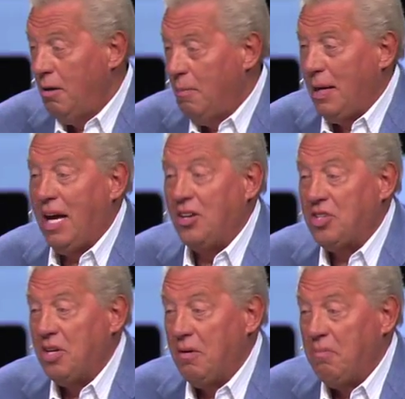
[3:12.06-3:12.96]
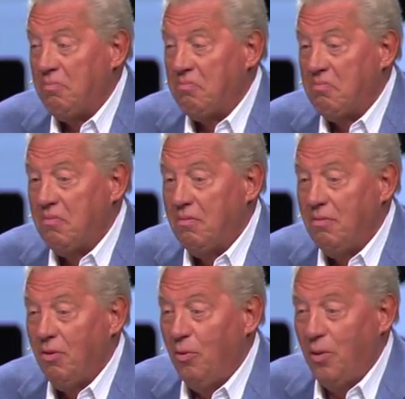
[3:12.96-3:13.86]
Because
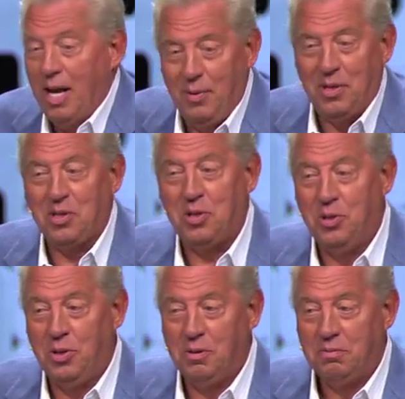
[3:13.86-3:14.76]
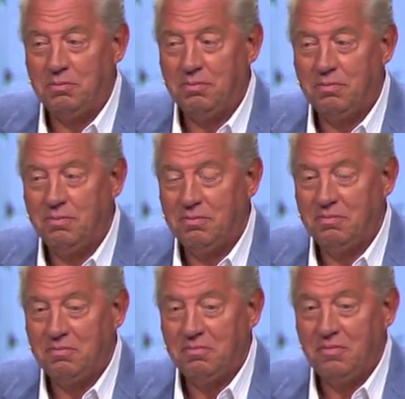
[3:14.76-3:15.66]
when I went to school,
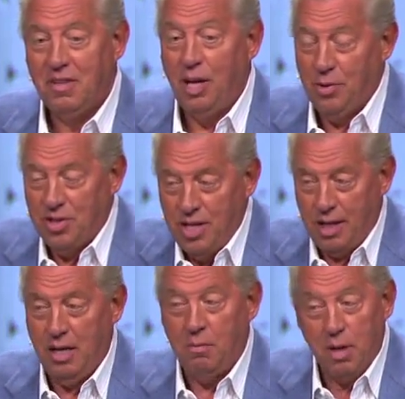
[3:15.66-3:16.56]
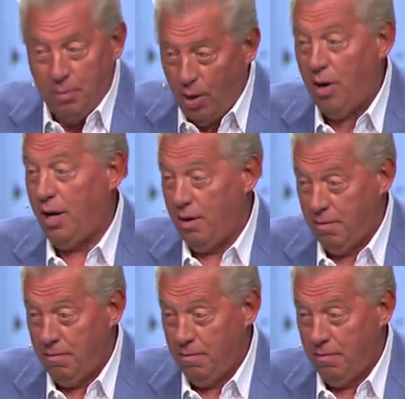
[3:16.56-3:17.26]
it was nothing but a party.